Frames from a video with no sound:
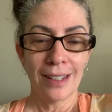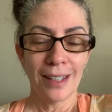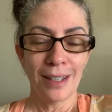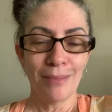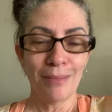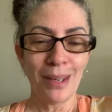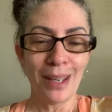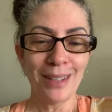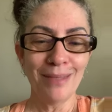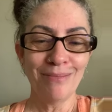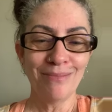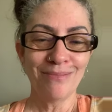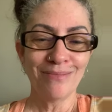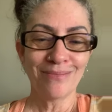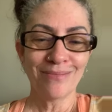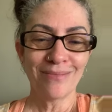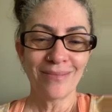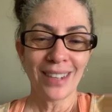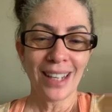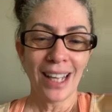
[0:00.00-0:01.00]
Amen.
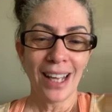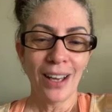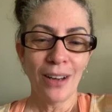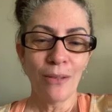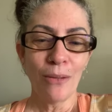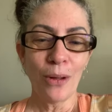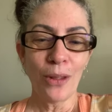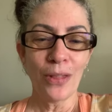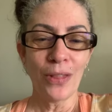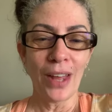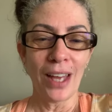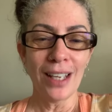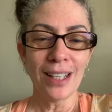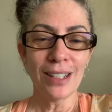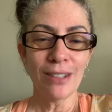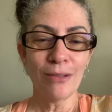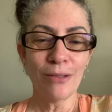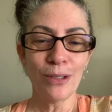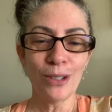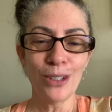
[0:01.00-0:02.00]
Well,
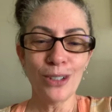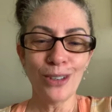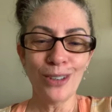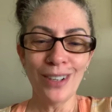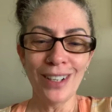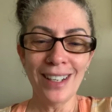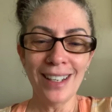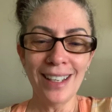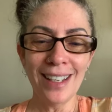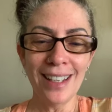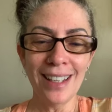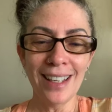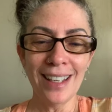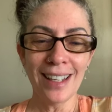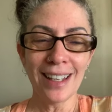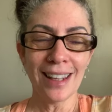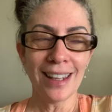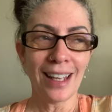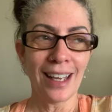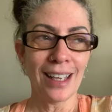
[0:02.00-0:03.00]
thanks for joining.
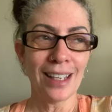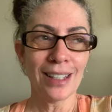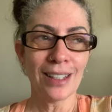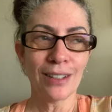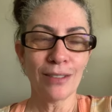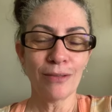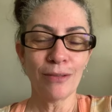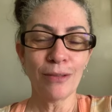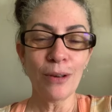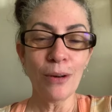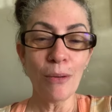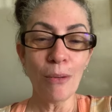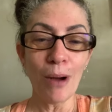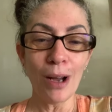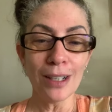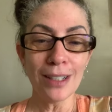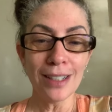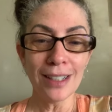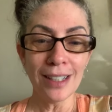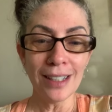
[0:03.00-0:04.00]
Thanks for
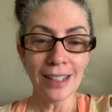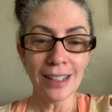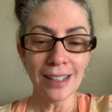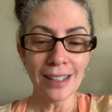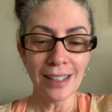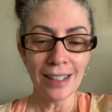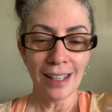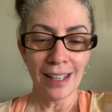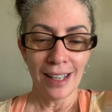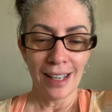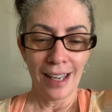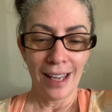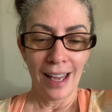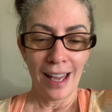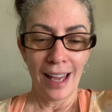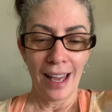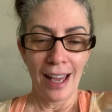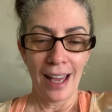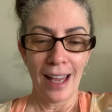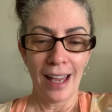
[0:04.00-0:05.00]
watching.
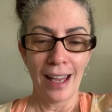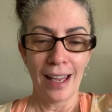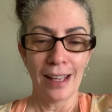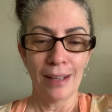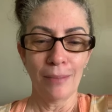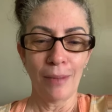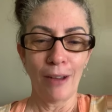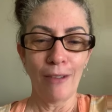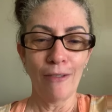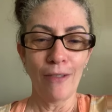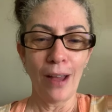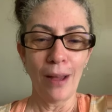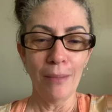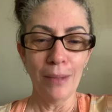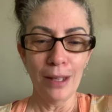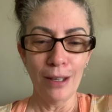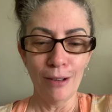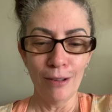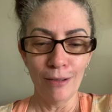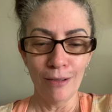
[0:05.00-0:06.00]
And my
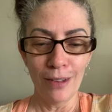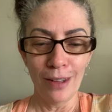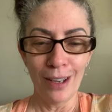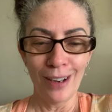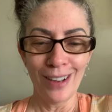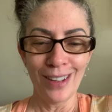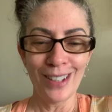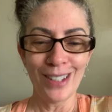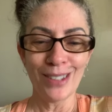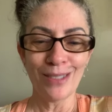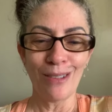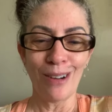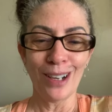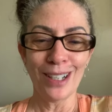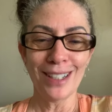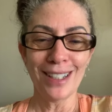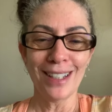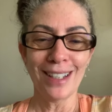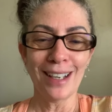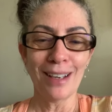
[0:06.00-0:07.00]
family over there that's
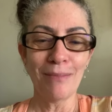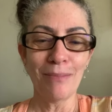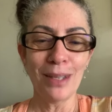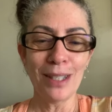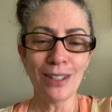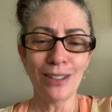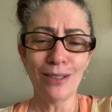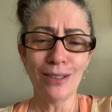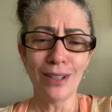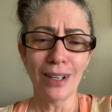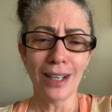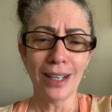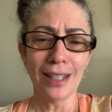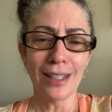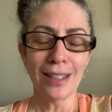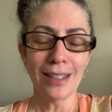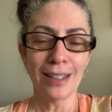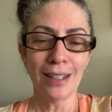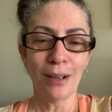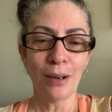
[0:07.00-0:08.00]
watching, I miss you
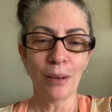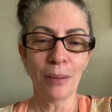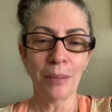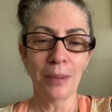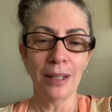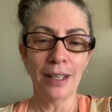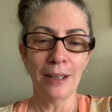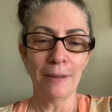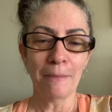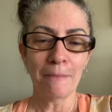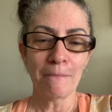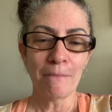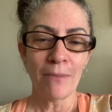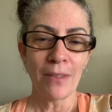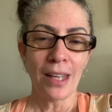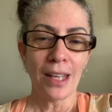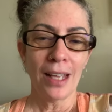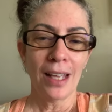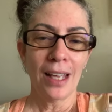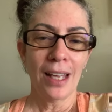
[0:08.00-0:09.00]
guys terribly.
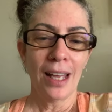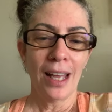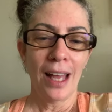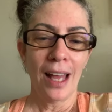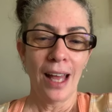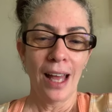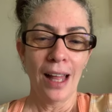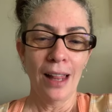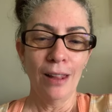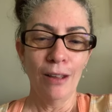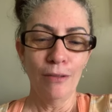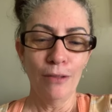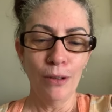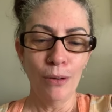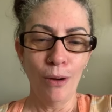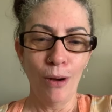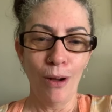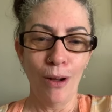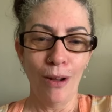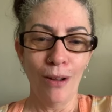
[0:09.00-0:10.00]
I love you
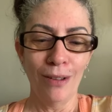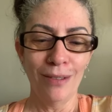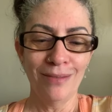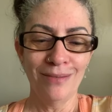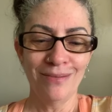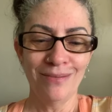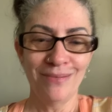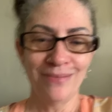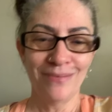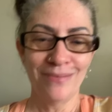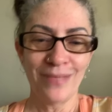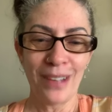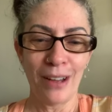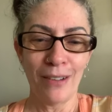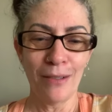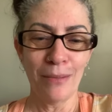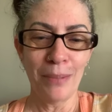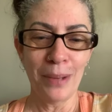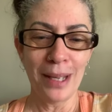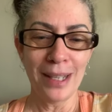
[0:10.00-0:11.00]
all. Have
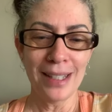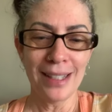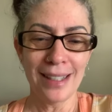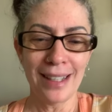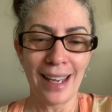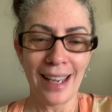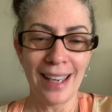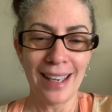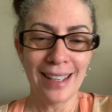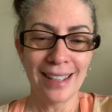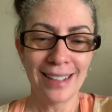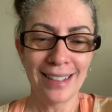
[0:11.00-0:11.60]
a blessed day.